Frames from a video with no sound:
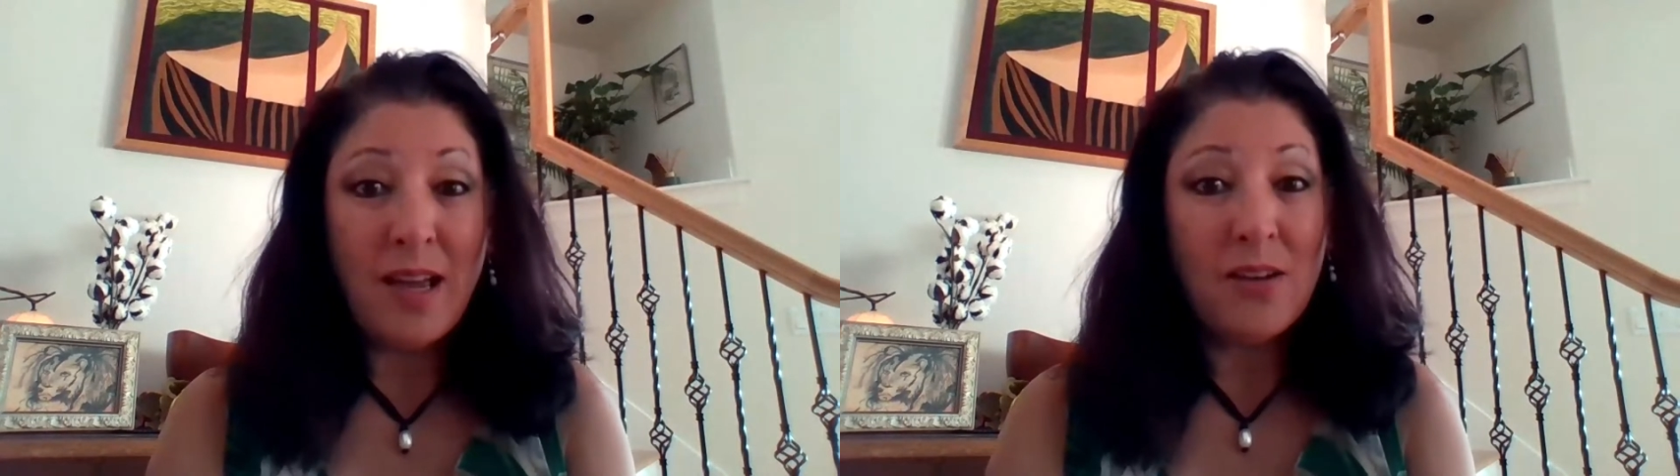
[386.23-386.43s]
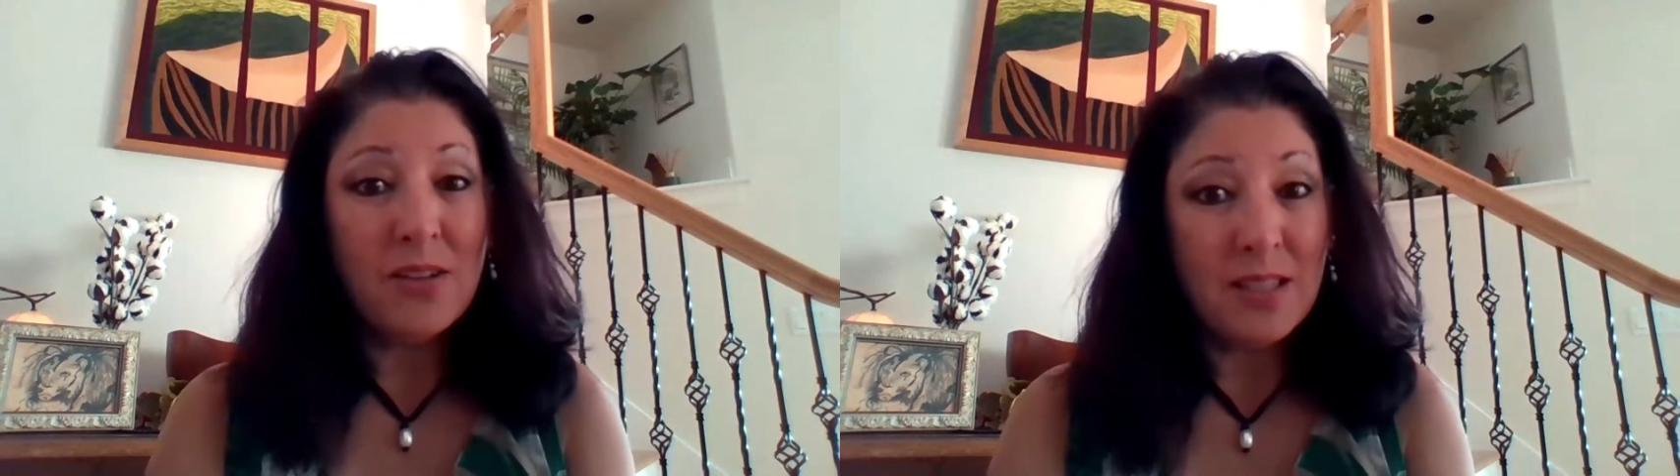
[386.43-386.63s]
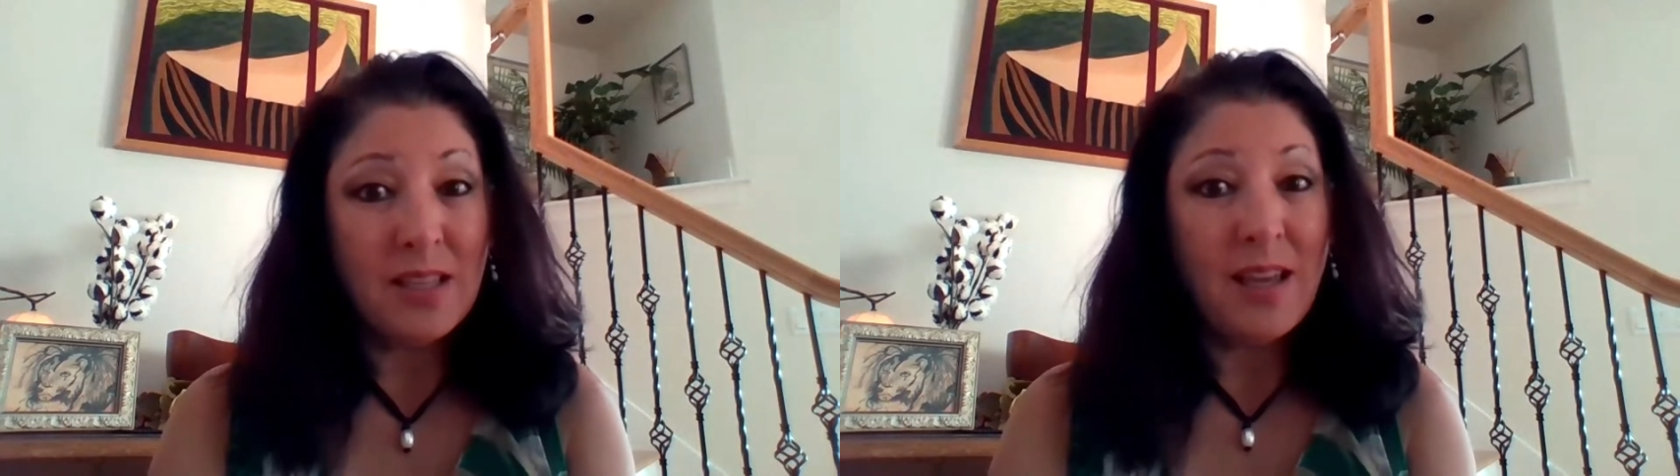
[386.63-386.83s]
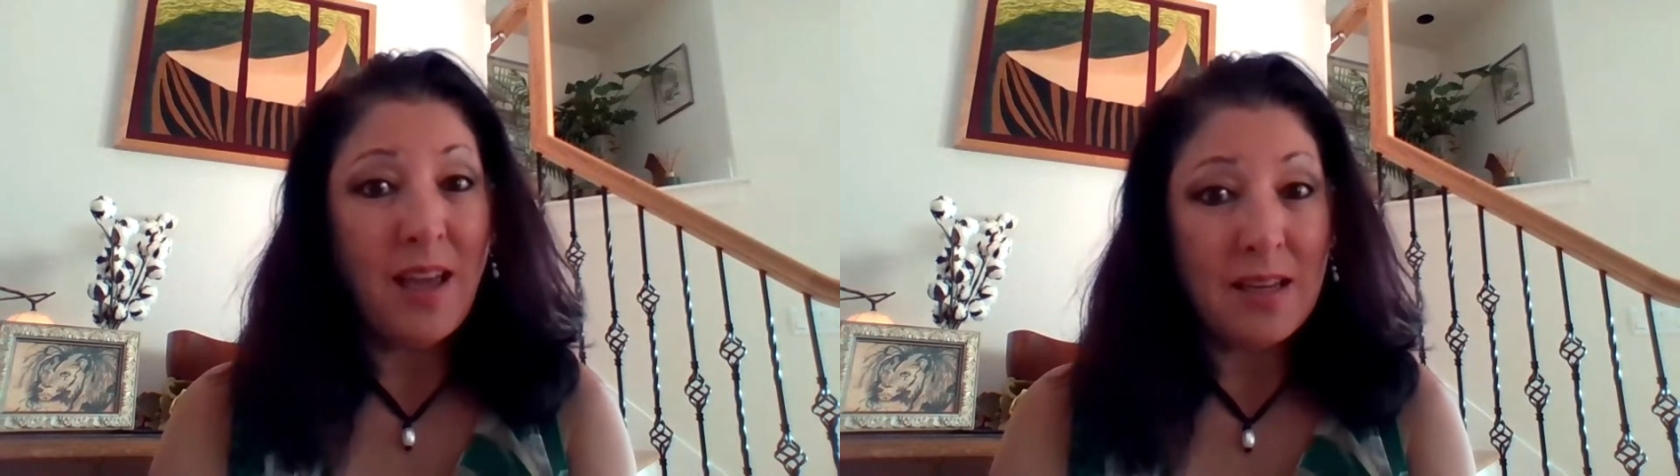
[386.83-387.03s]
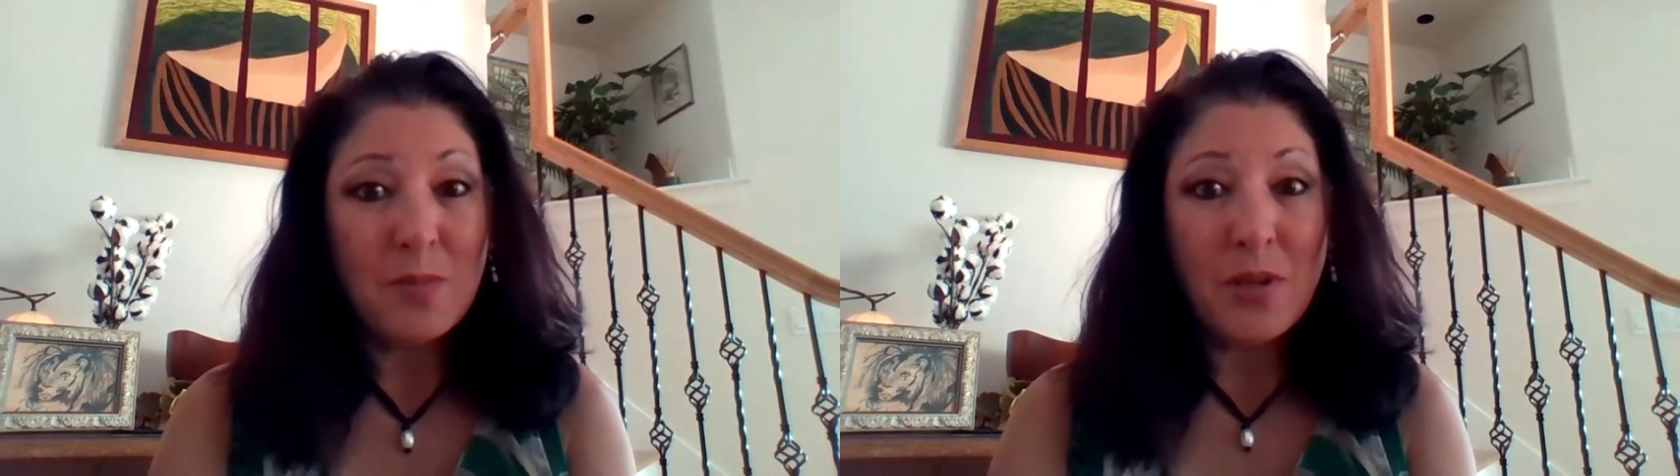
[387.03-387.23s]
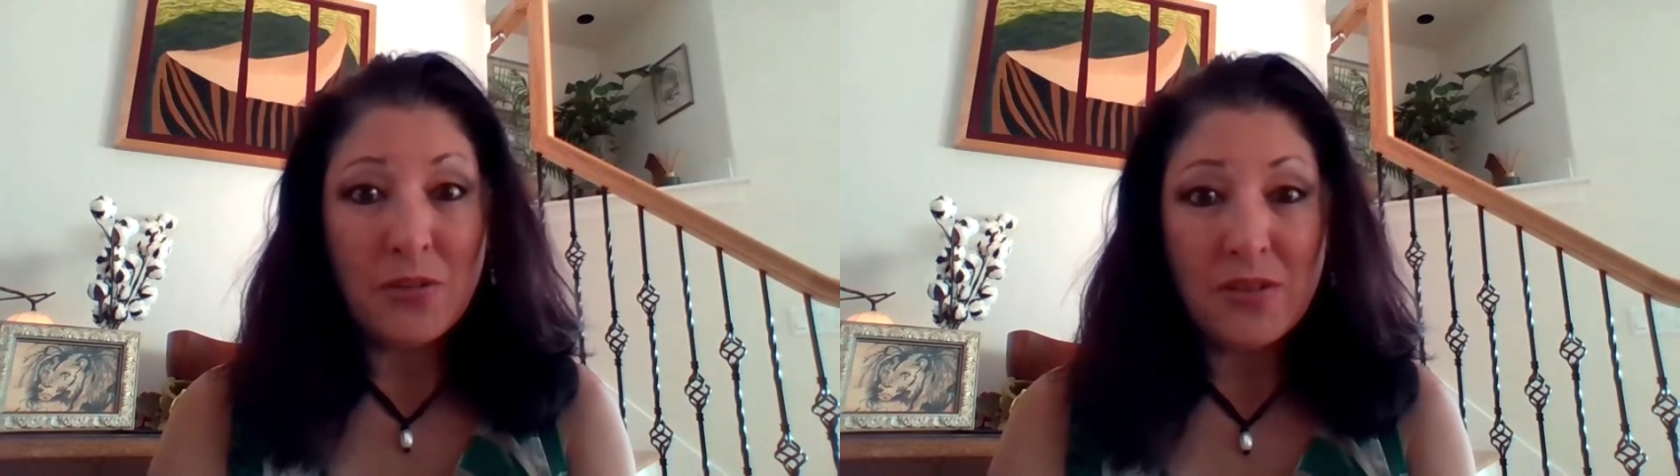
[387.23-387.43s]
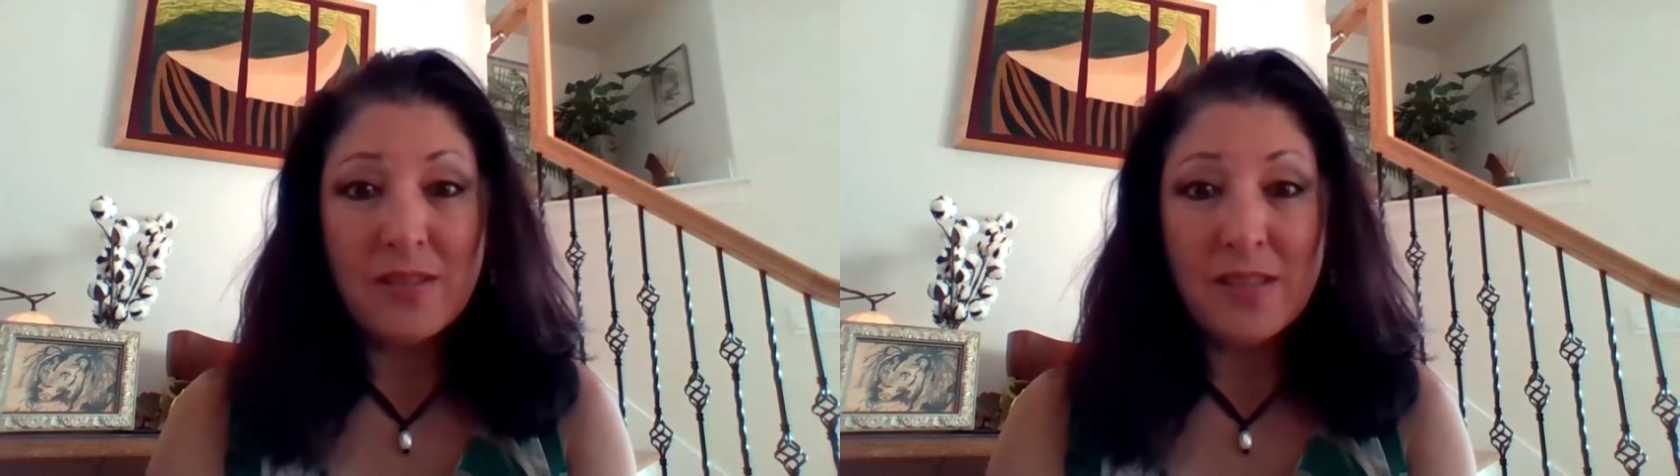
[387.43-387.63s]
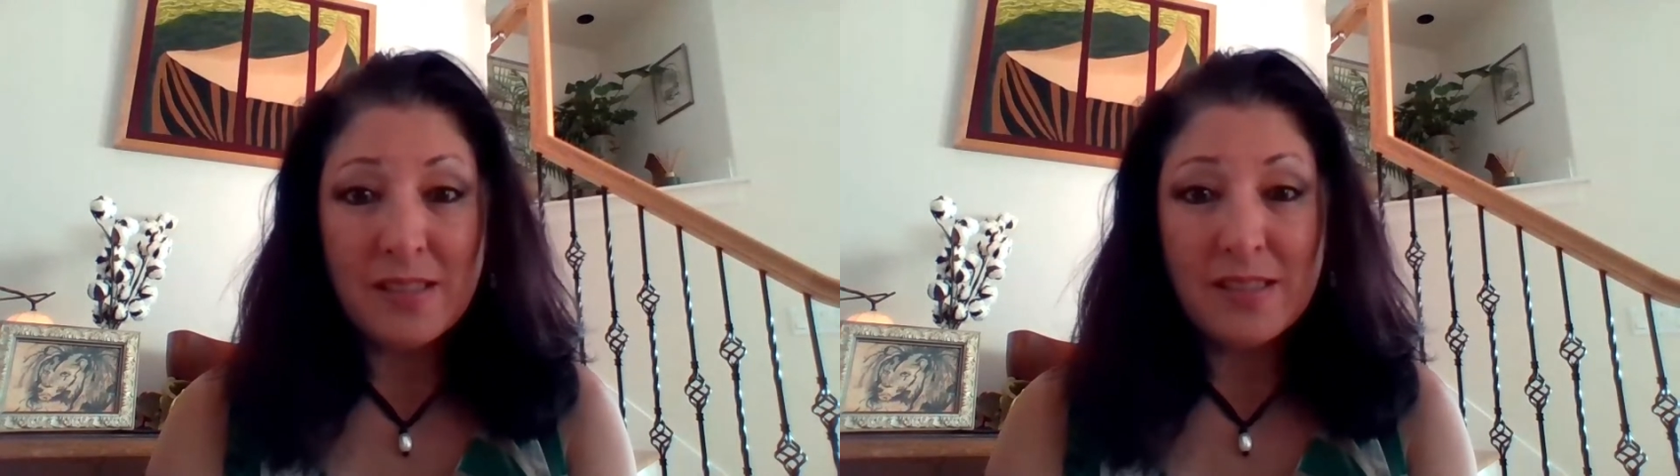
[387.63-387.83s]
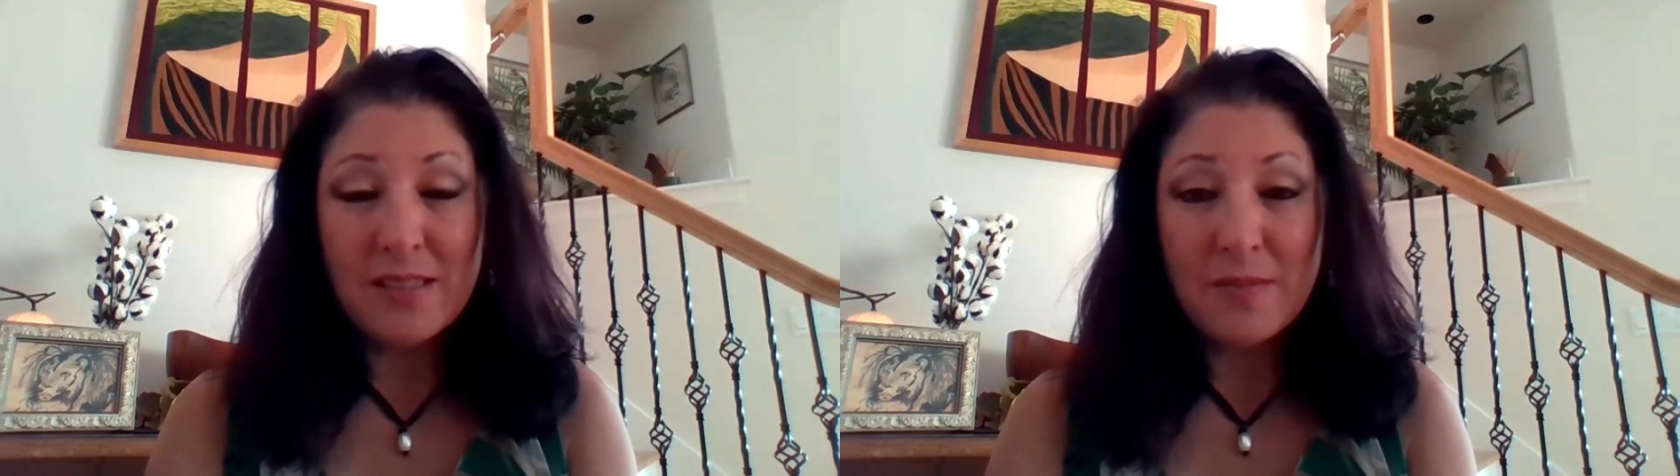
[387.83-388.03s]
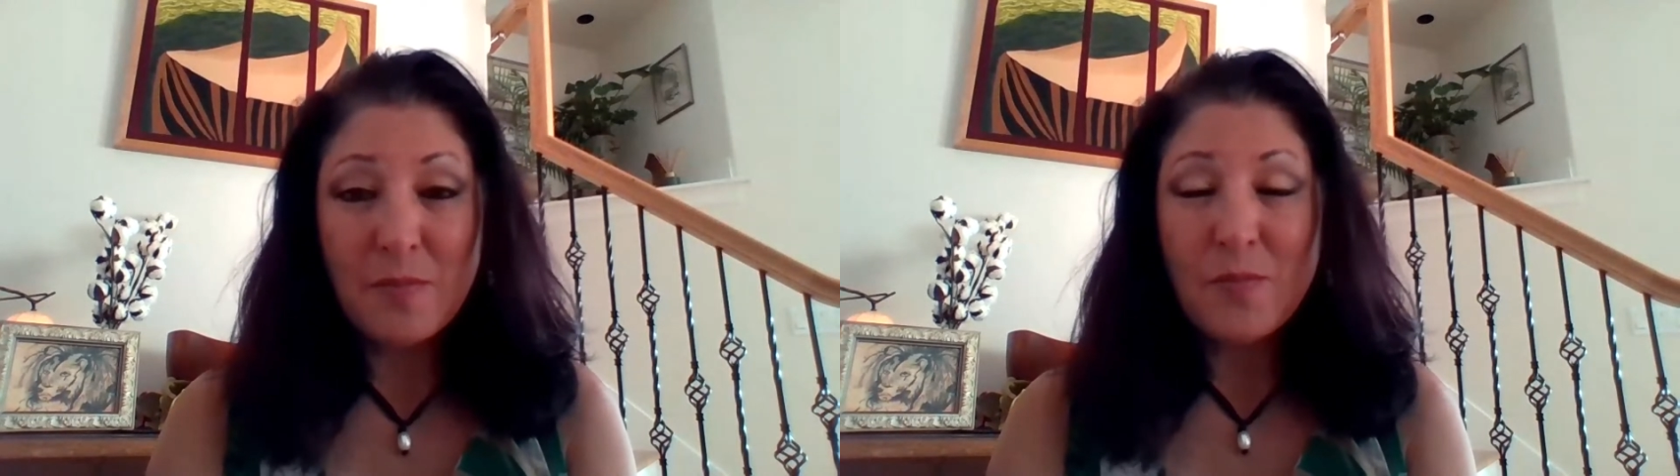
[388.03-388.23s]
How can it get any better than
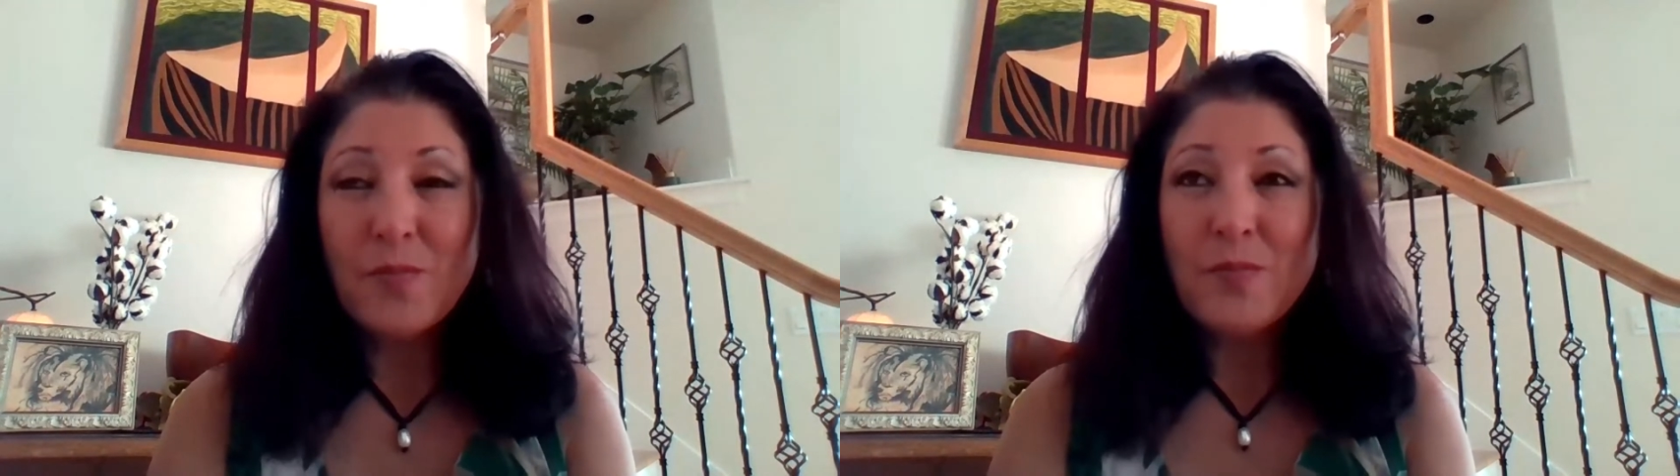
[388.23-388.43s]
this?